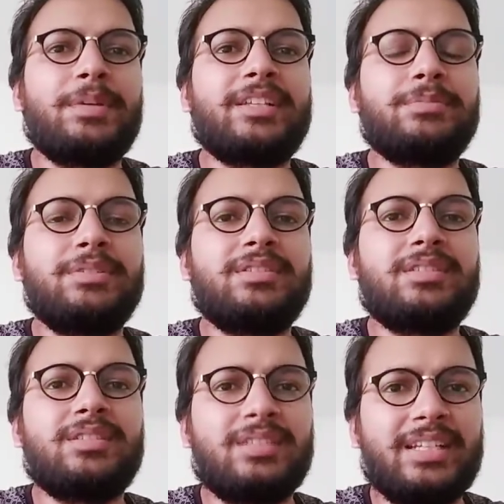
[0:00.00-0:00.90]
has been
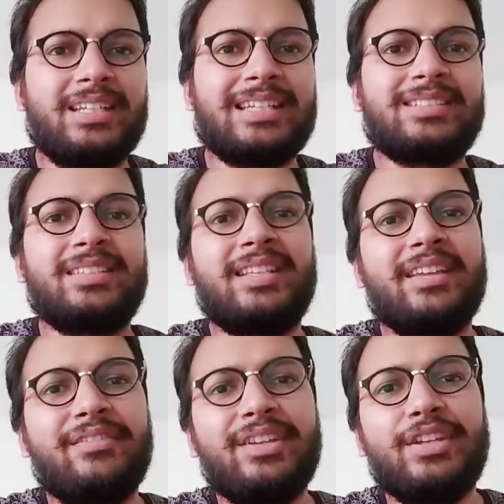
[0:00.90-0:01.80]
seen as a
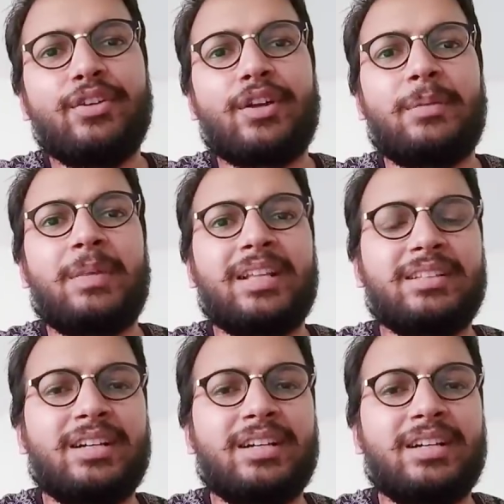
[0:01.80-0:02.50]
devi or a mata